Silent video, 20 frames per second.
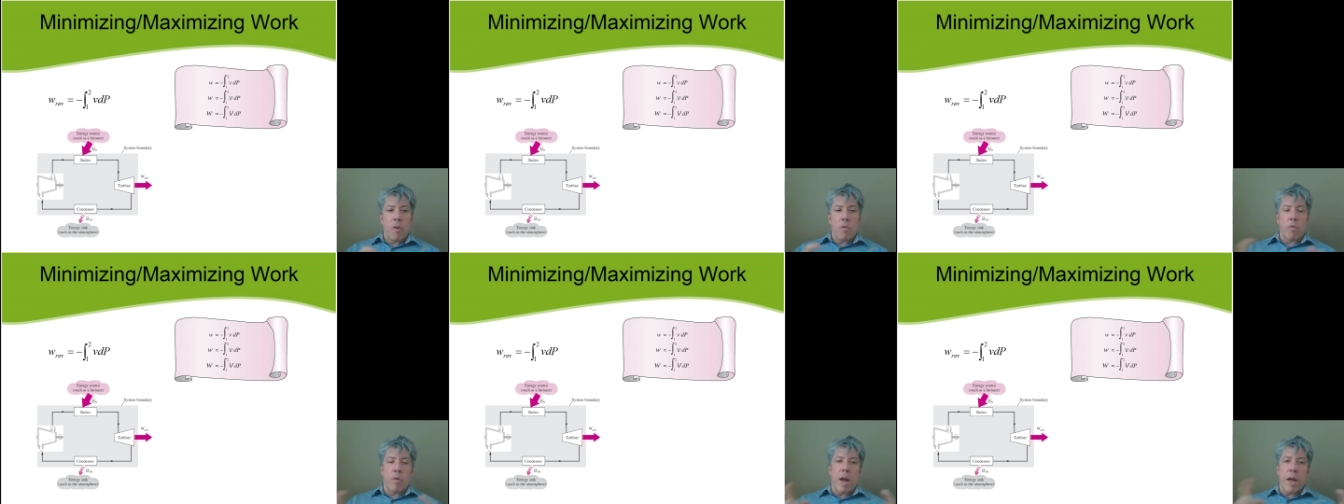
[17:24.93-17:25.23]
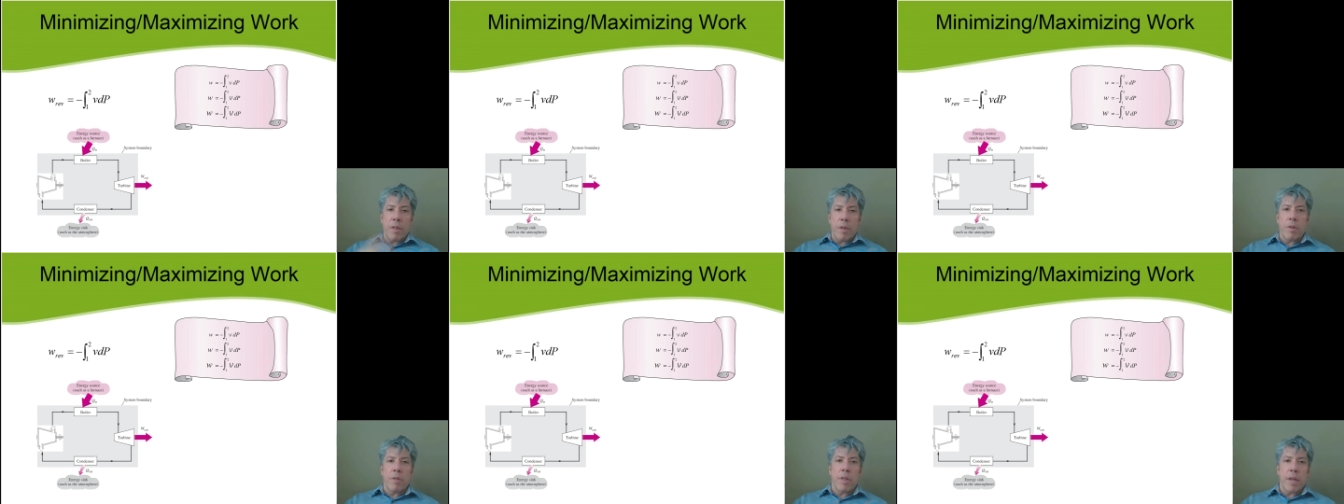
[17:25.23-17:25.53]

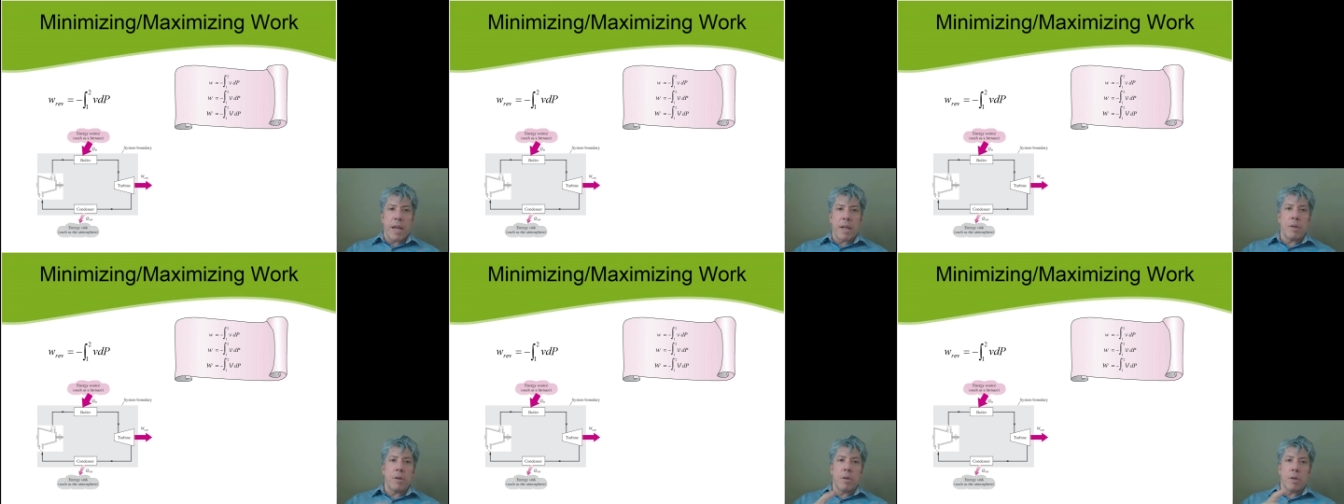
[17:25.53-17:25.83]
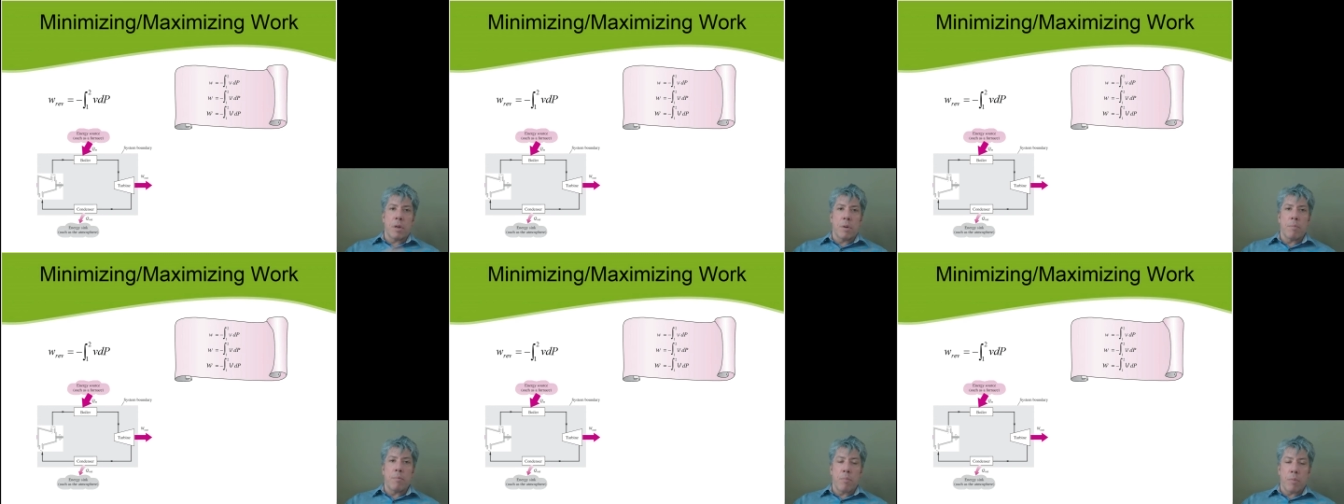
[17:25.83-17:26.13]
rather than
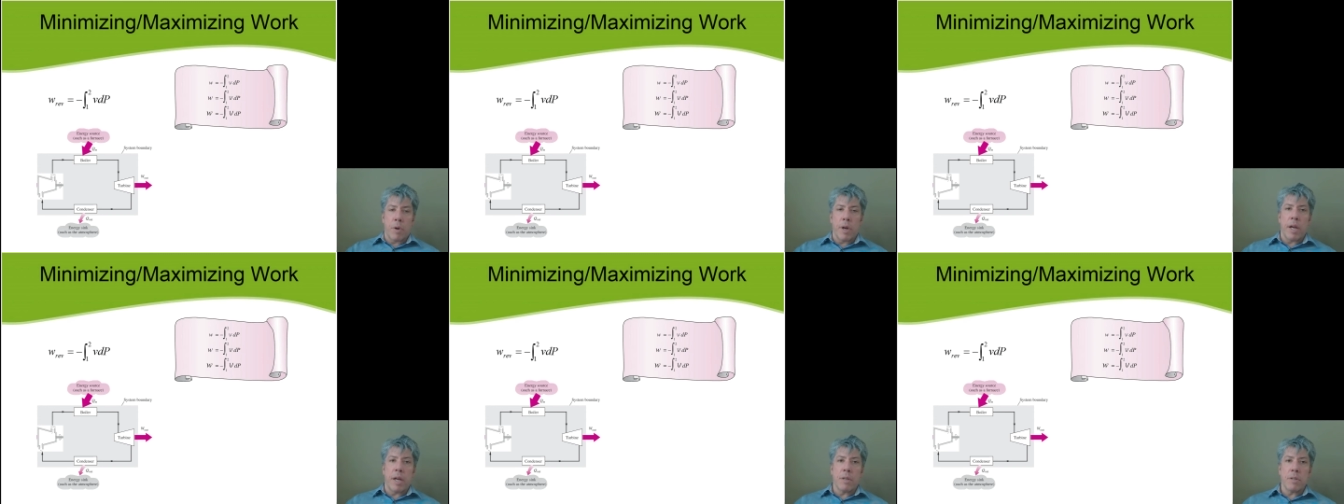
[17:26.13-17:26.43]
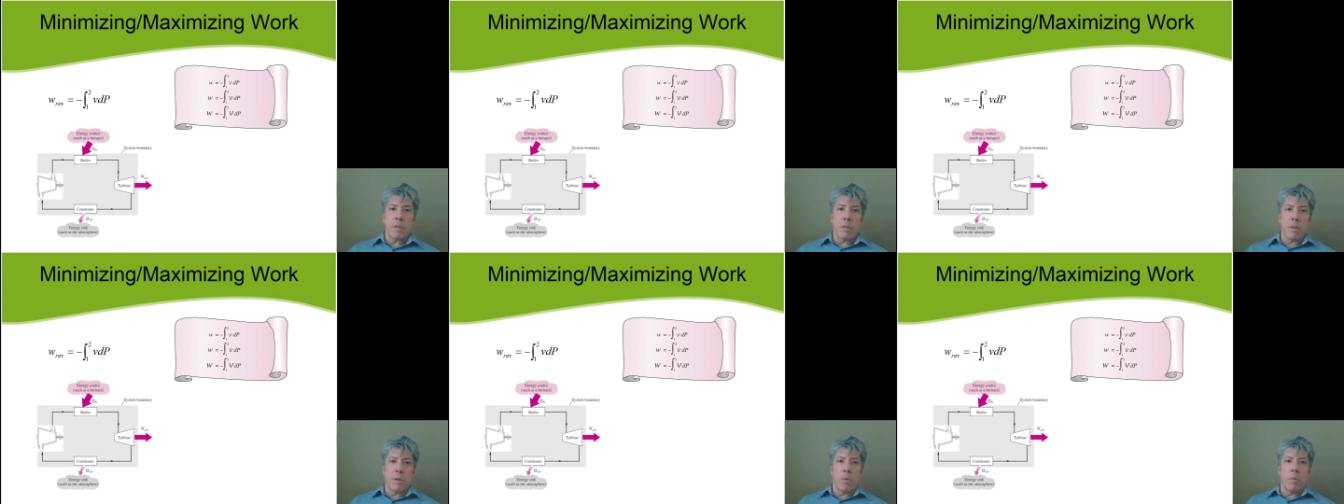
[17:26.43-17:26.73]
to
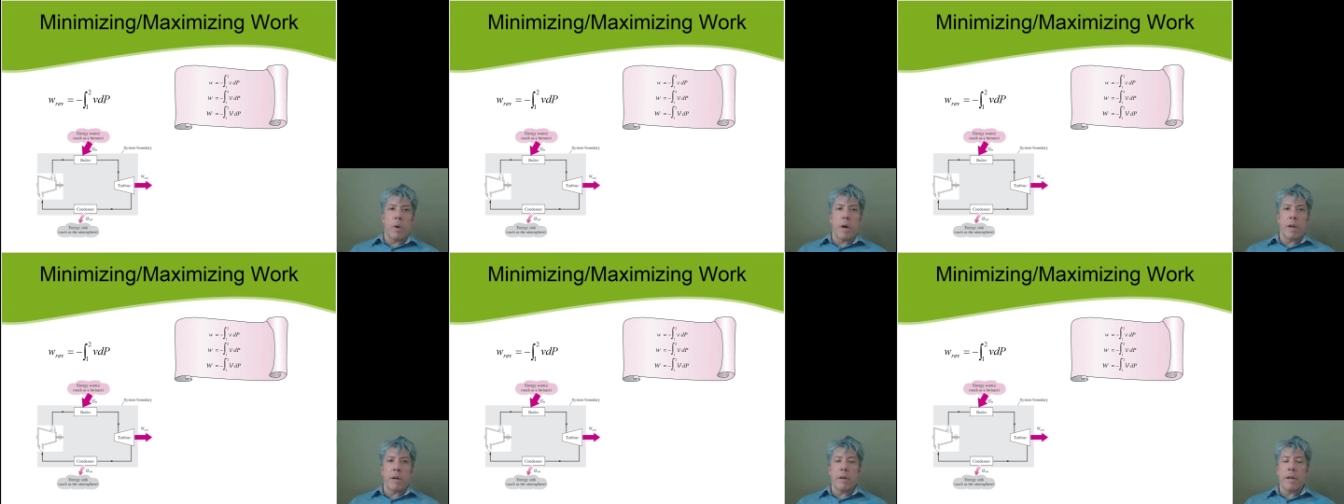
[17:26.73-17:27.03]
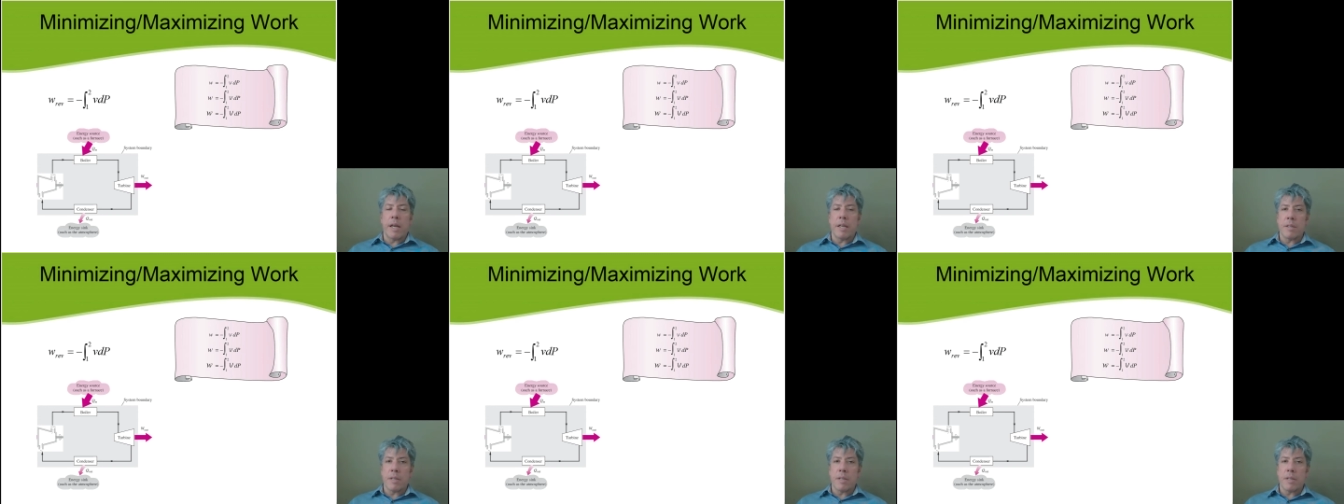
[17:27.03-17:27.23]
compress the water